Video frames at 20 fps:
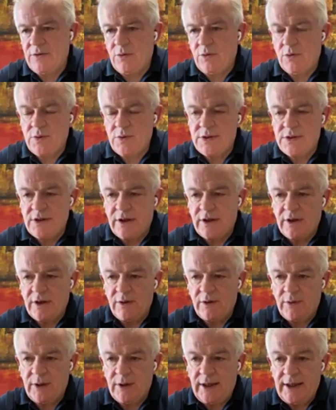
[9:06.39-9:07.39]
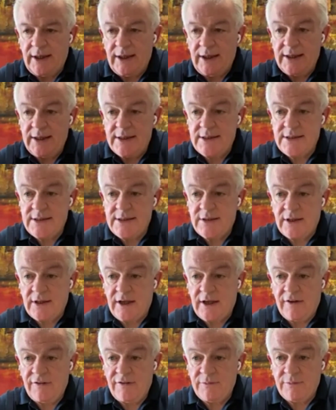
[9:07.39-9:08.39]
also, is the
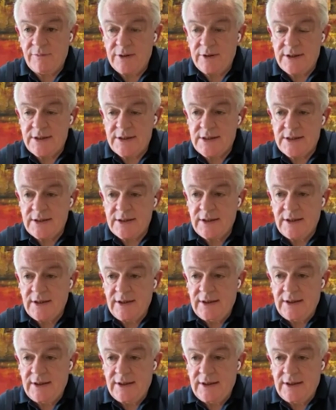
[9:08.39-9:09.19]
government's